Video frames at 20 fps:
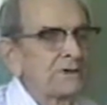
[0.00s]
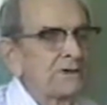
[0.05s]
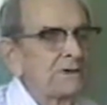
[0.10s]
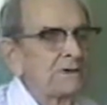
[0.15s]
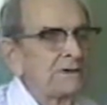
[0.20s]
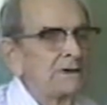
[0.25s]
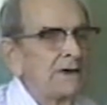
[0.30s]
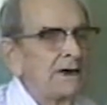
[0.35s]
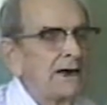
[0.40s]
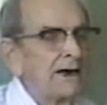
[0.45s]

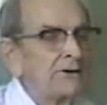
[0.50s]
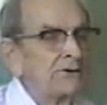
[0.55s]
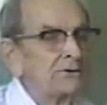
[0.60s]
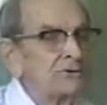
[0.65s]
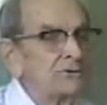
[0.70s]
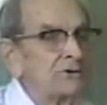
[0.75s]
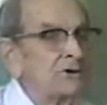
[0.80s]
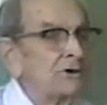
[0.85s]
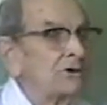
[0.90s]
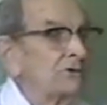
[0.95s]
I don't
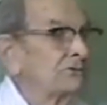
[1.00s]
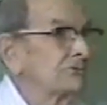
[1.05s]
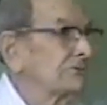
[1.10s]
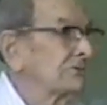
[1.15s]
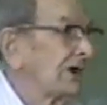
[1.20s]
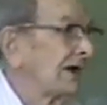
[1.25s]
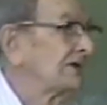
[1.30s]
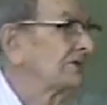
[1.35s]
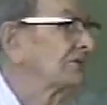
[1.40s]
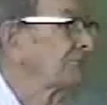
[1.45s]
know. I
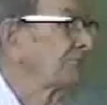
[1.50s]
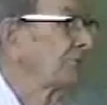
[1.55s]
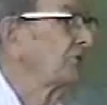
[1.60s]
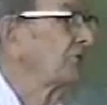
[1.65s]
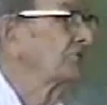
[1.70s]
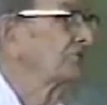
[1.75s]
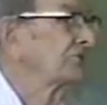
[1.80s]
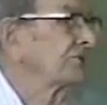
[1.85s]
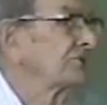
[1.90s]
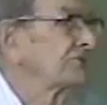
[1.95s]
suppose
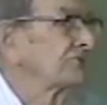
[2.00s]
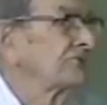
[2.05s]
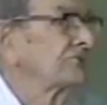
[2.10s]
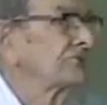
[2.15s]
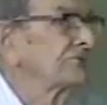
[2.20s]
it was